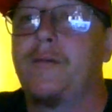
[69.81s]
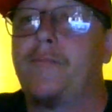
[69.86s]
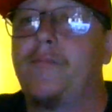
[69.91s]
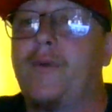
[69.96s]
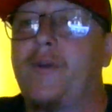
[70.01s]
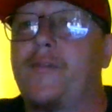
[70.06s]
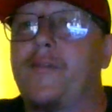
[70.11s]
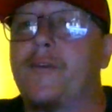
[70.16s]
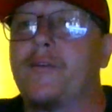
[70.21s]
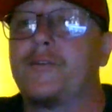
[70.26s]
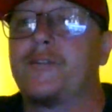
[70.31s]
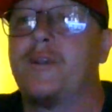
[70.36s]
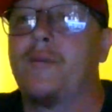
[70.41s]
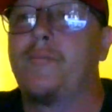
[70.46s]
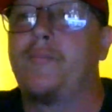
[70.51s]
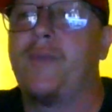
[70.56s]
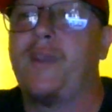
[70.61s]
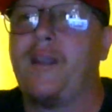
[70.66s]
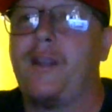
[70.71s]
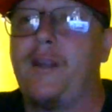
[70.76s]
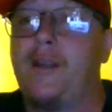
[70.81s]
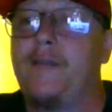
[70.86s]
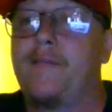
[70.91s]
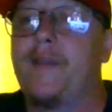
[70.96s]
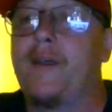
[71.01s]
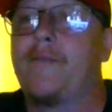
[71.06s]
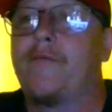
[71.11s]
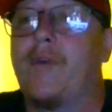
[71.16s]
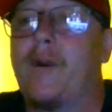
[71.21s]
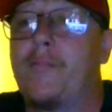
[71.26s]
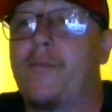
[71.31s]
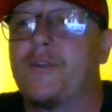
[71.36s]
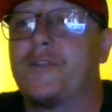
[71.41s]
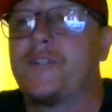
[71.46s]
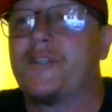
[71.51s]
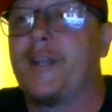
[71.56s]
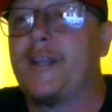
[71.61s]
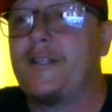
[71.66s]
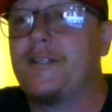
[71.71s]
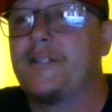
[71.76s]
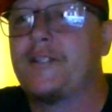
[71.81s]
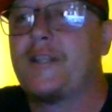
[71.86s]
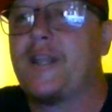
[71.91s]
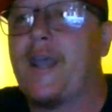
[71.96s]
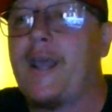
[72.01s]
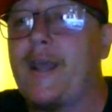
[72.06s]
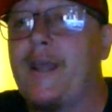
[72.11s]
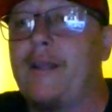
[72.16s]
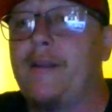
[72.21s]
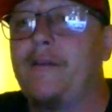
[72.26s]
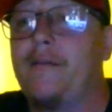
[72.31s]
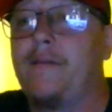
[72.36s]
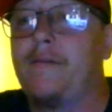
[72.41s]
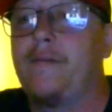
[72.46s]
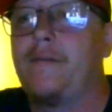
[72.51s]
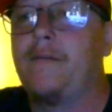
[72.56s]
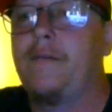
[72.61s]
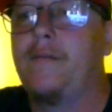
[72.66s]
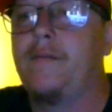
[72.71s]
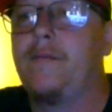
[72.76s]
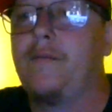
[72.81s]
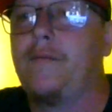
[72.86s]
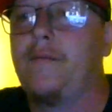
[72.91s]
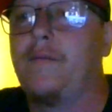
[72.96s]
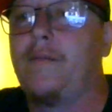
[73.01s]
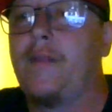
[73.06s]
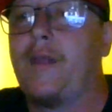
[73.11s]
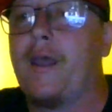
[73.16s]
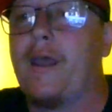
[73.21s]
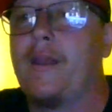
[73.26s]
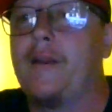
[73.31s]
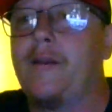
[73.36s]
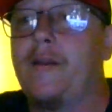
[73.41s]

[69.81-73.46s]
but there's a being that represents that